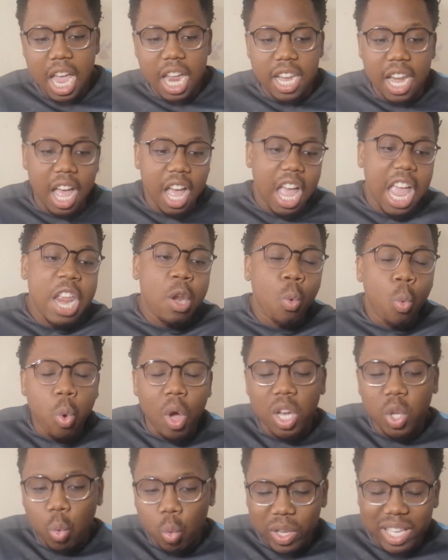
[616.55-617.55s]

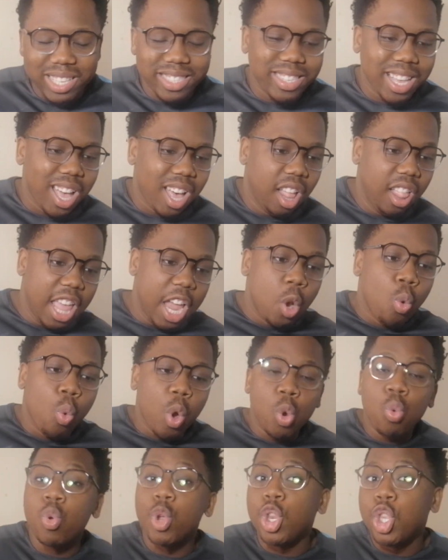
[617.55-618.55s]
and what we sell
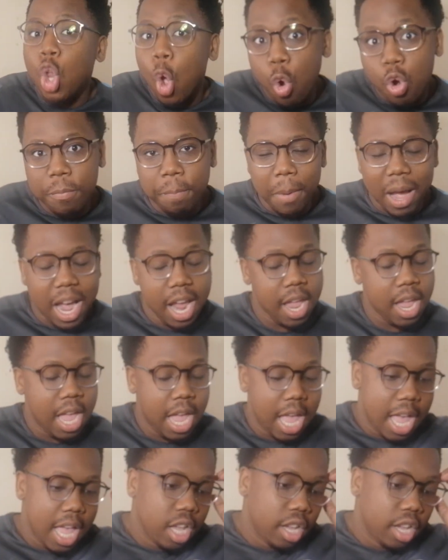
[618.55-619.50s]
and what we don't buy.